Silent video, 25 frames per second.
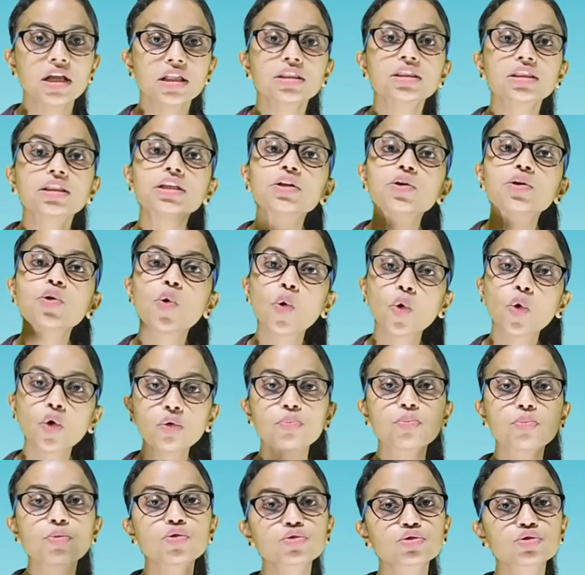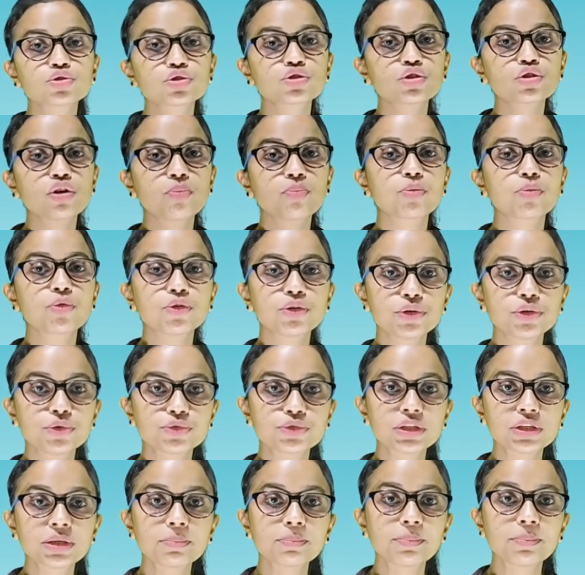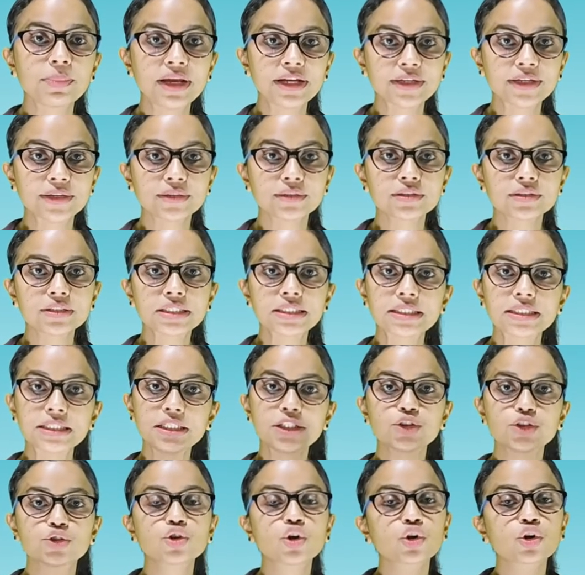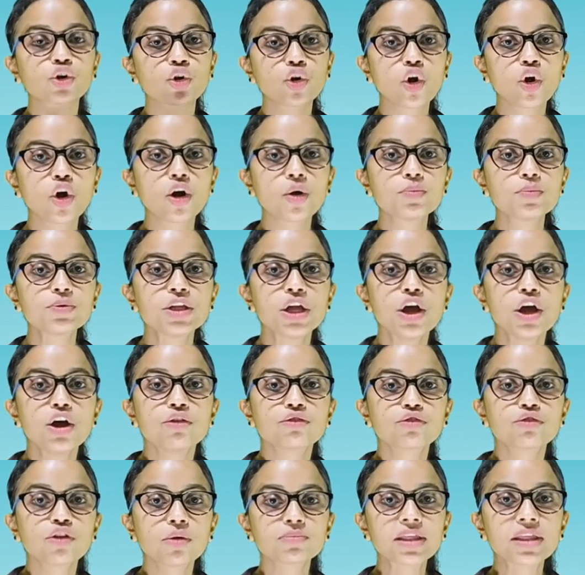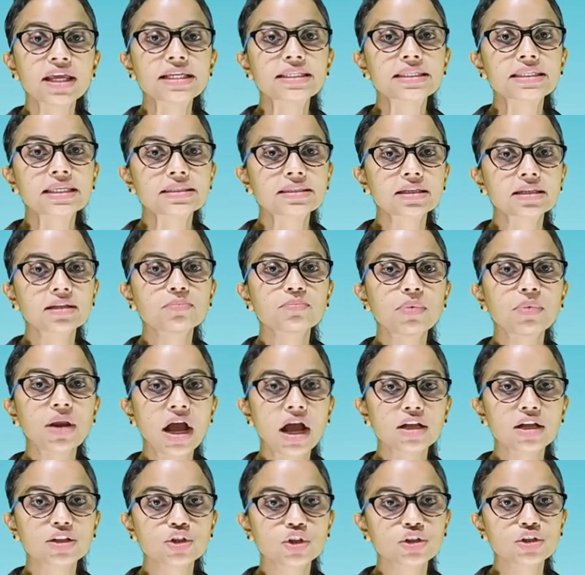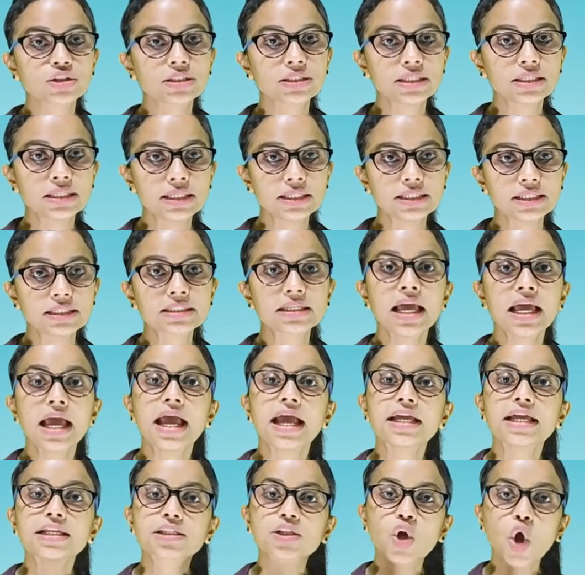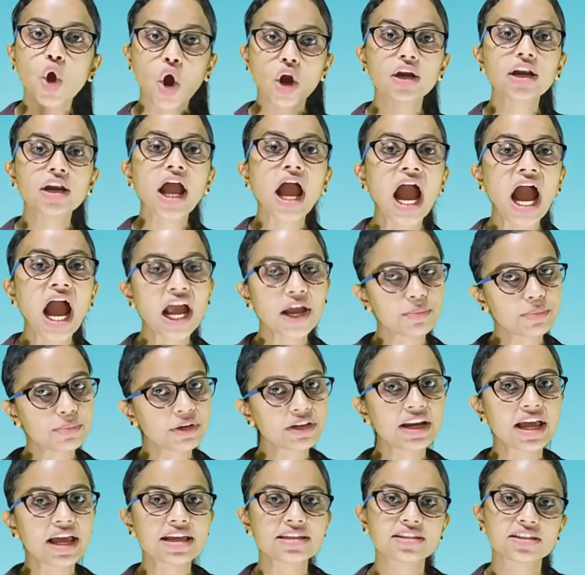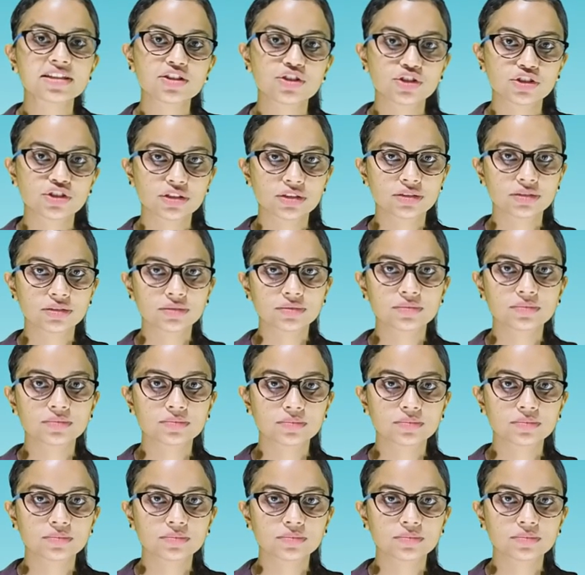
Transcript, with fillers: The whole process of producing better seeds or crops from the existing plants or seeds is called hybridization.